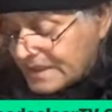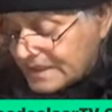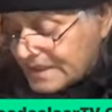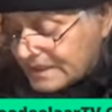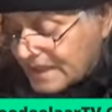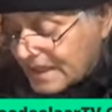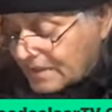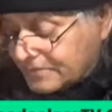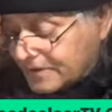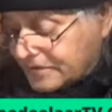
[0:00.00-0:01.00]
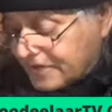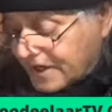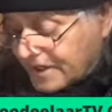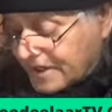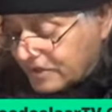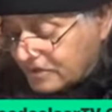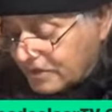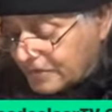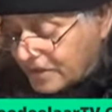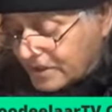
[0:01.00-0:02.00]
that he helped his father to
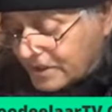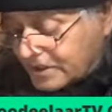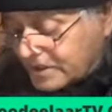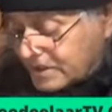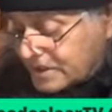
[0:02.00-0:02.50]
avoid